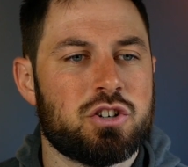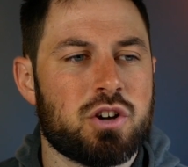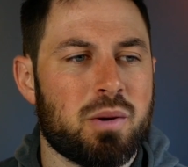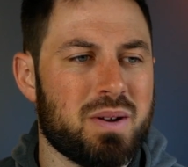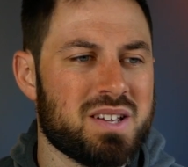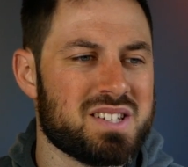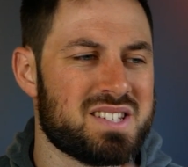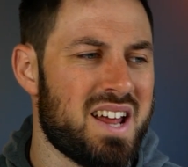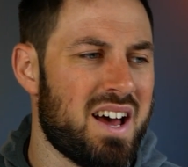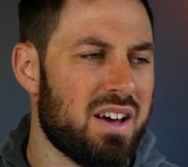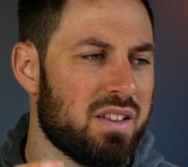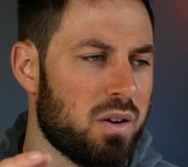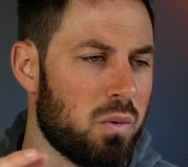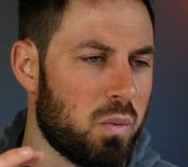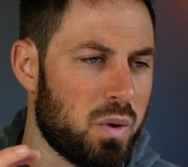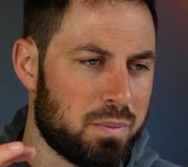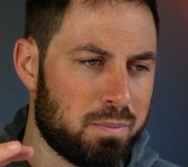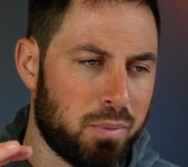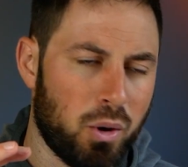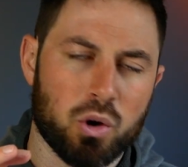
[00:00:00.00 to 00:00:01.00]
Trouble is now that
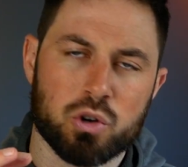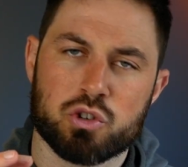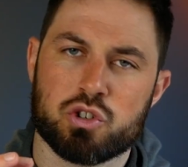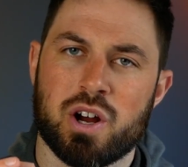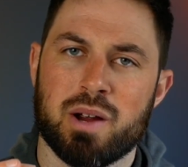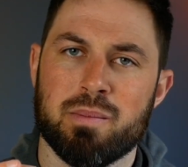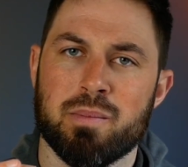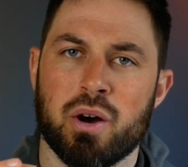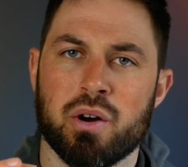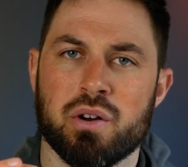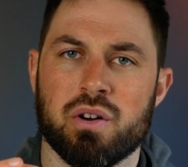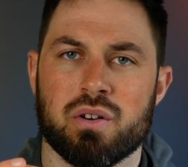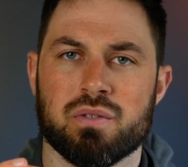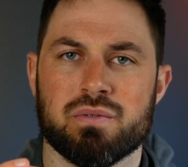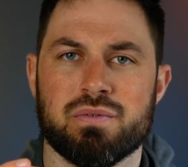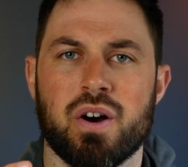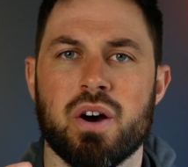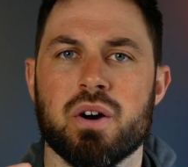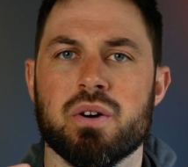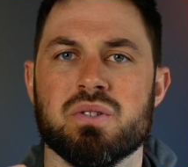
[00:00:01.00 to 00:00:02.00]
with portrait mode
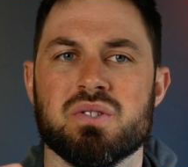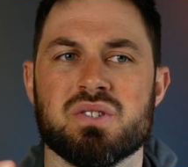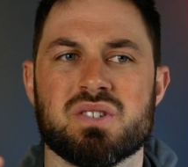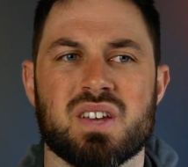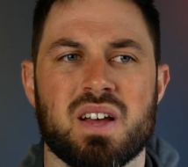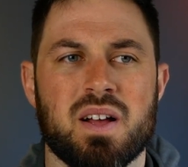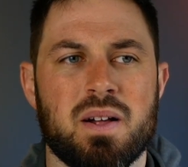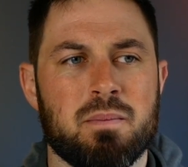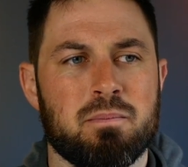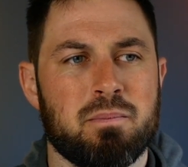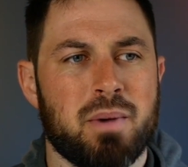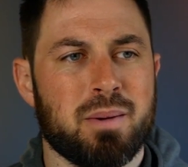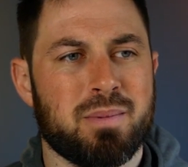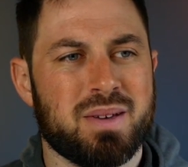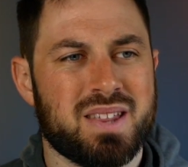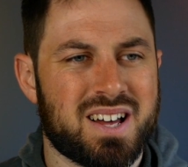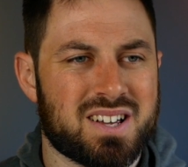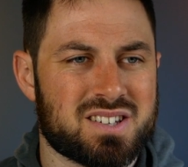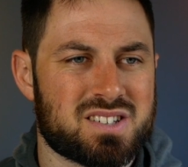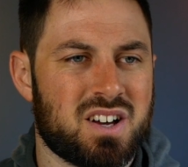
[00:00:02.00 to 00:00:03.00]
on phones,
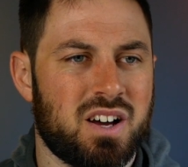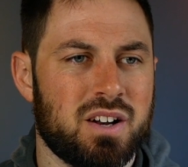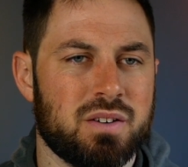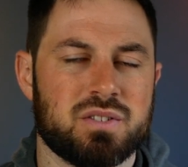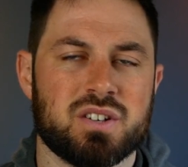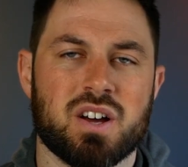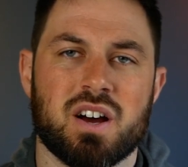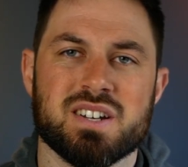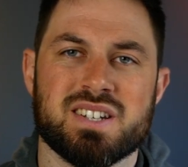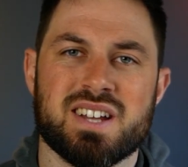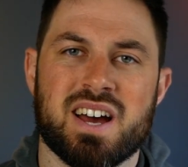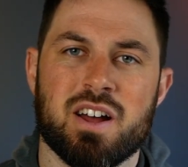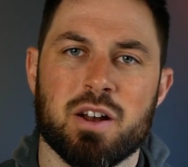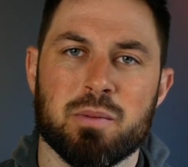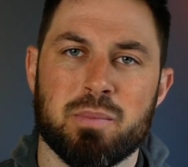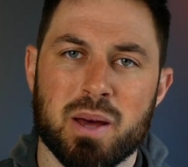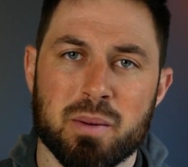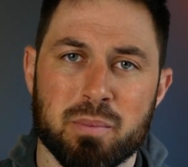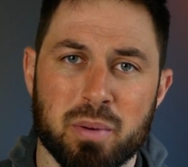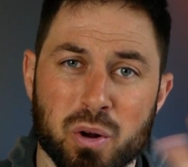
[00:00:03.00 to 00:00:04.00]
maybe that's kind of died down
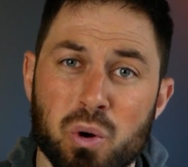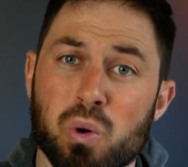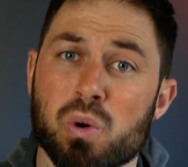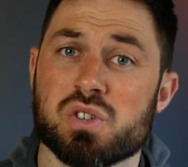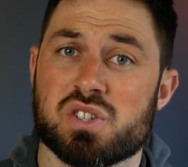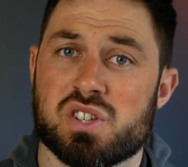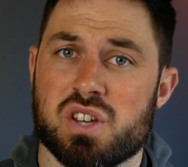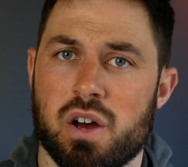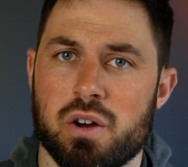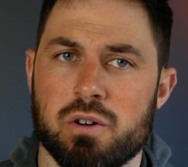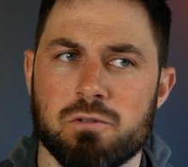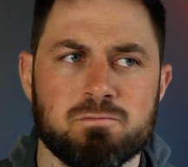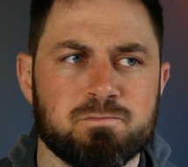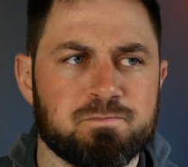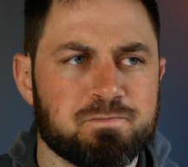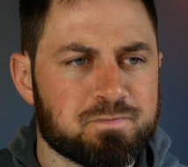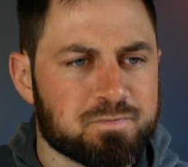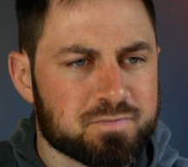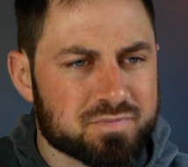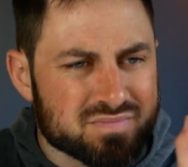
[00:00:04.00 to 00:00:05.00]
a bit, but also
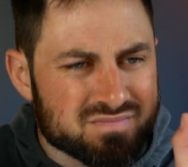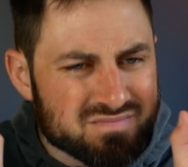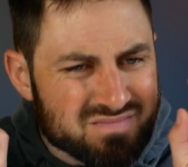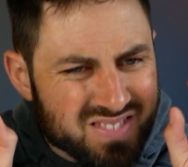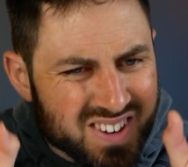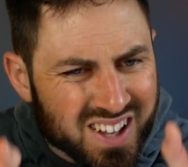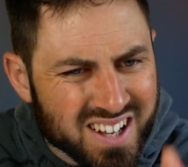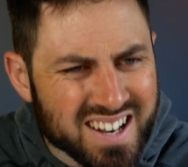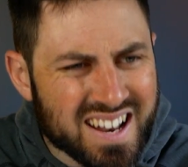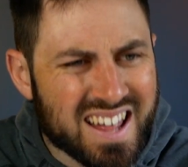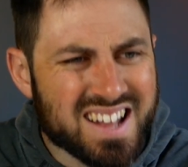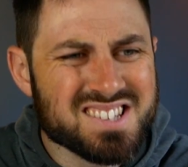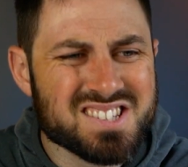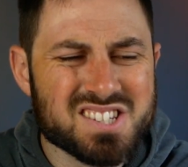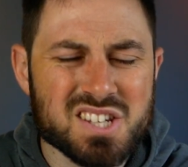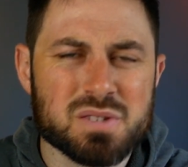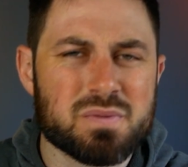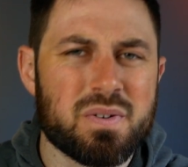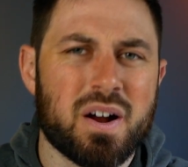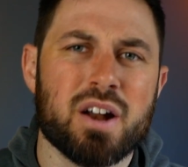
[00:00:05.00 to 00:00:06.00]

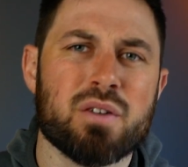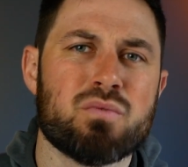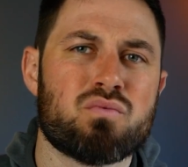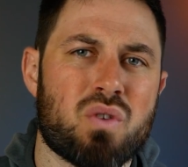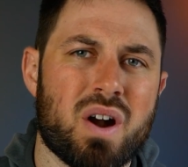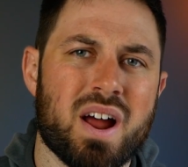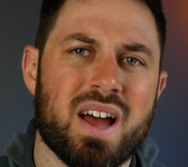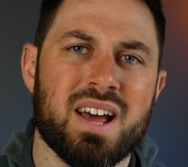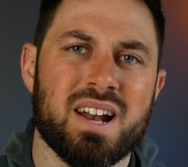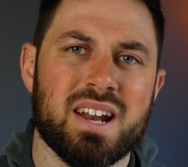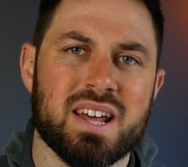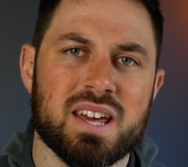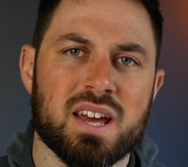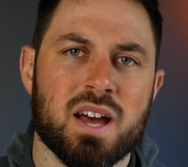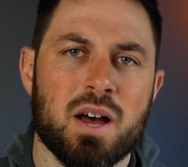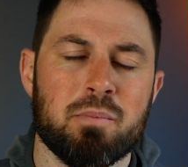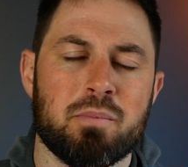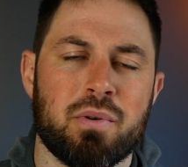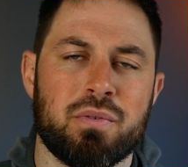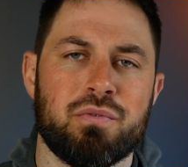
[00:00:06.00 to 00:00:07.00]
lenses very
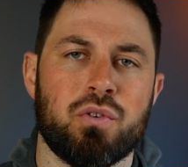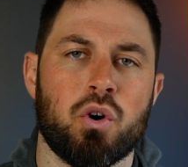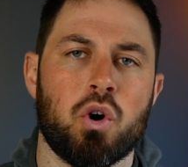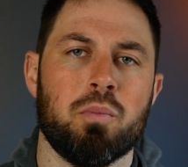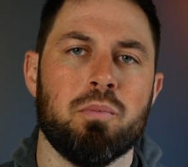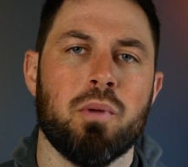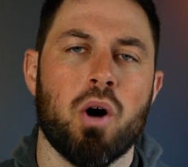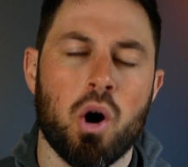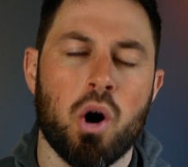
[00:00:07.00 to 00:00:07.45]
rarely perform